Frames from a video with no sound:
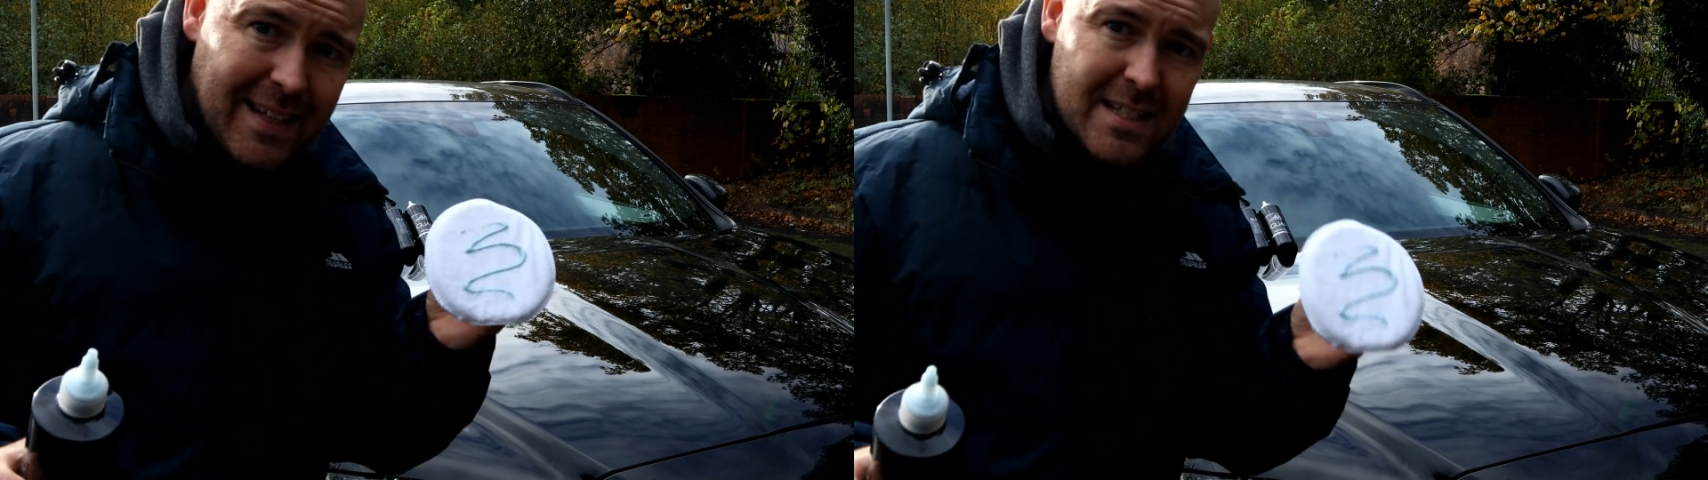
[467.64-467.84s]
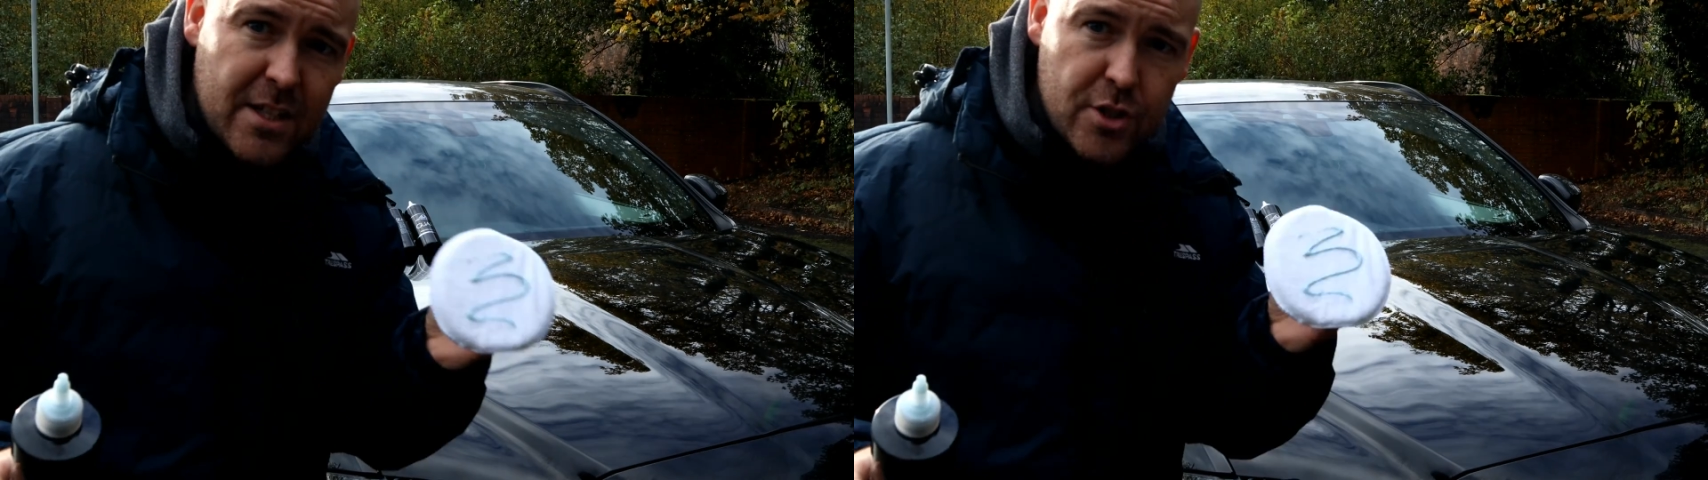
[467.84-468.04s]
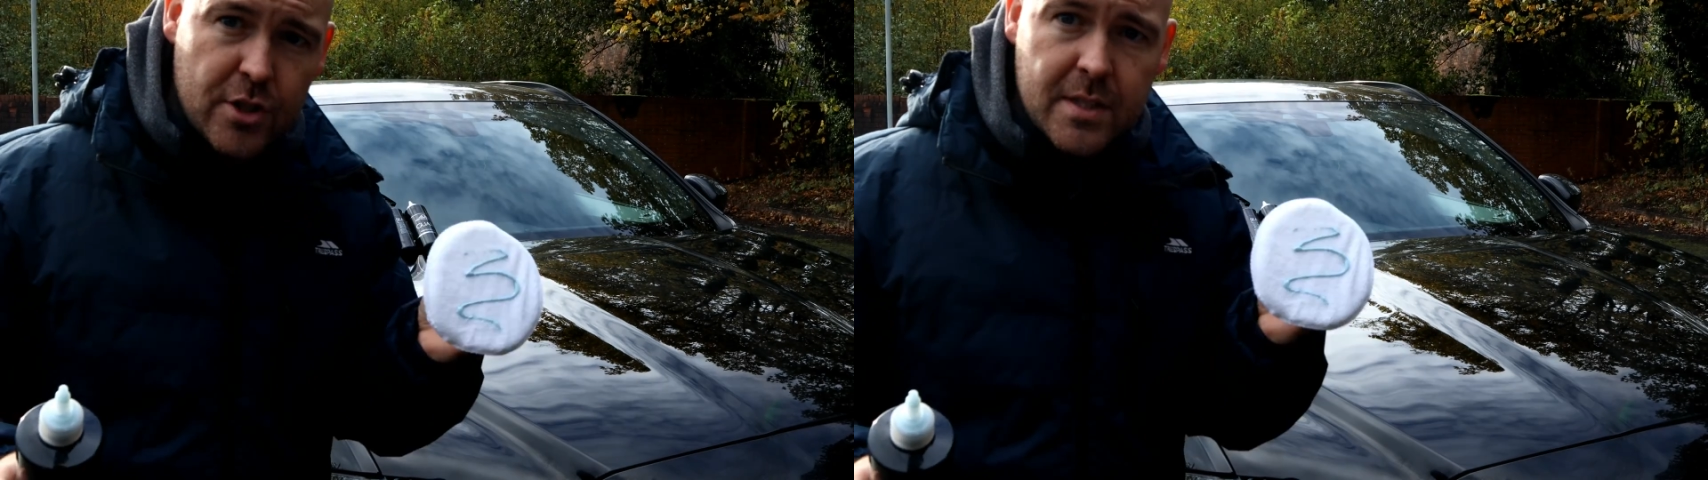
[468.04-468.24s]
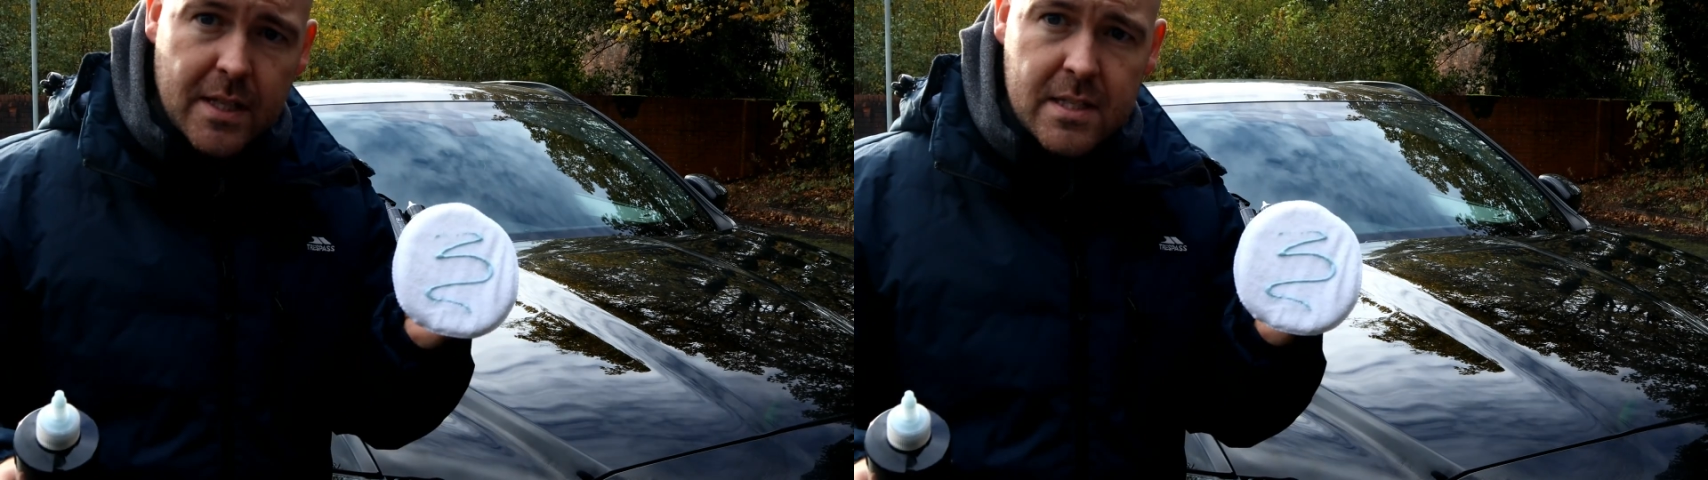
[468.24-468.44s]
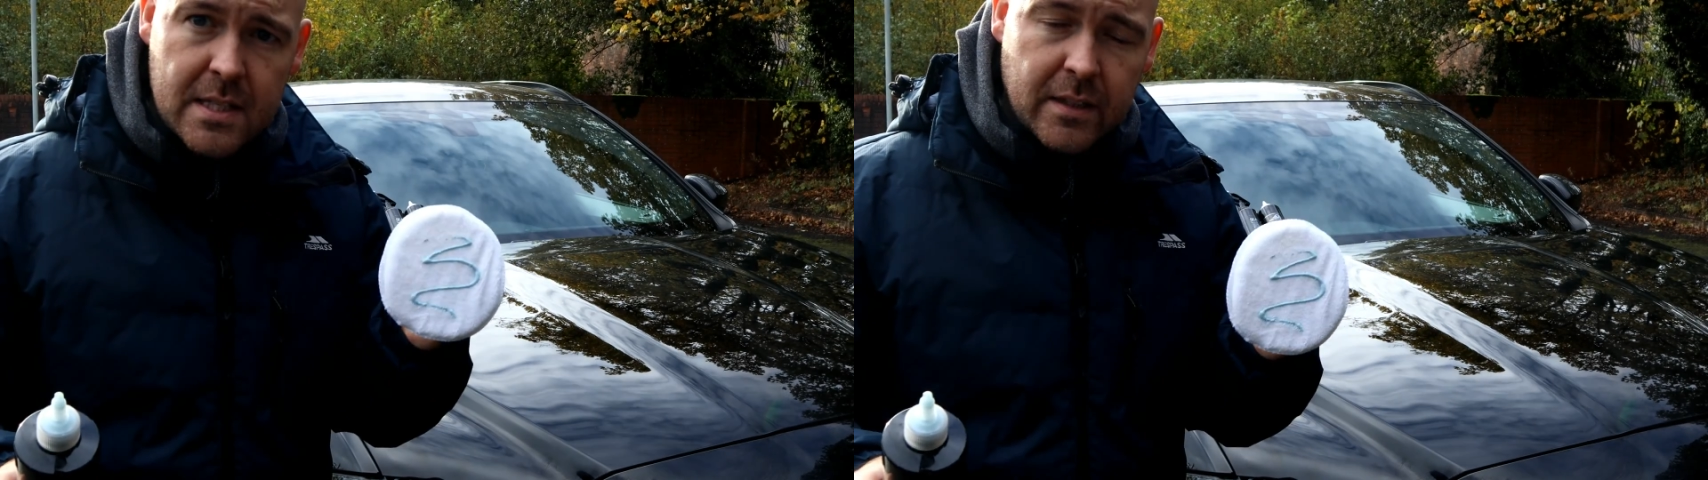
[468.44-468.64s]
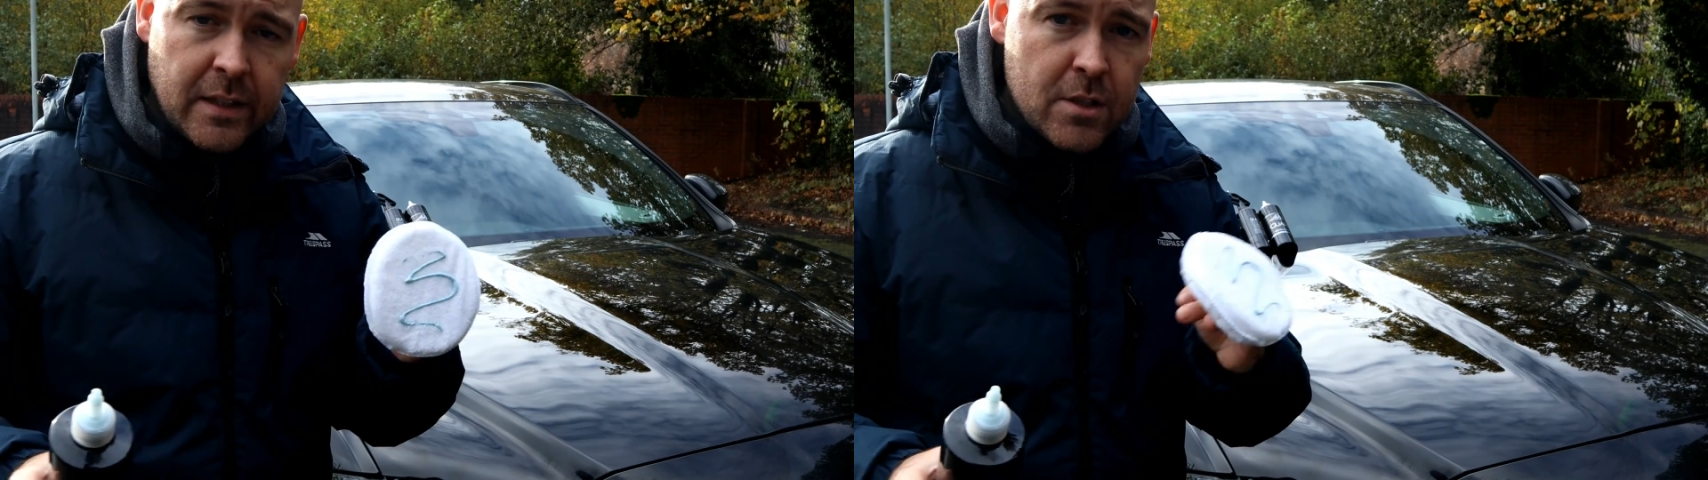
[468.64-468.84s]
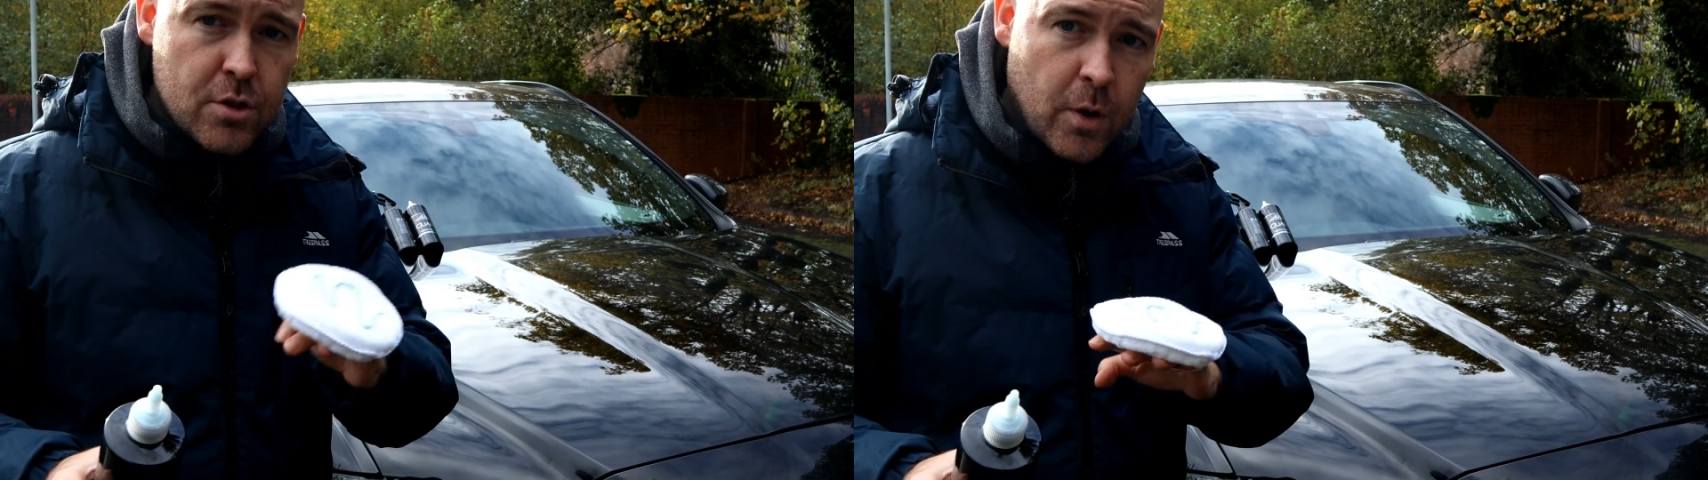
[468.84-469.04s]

this is just a sealant,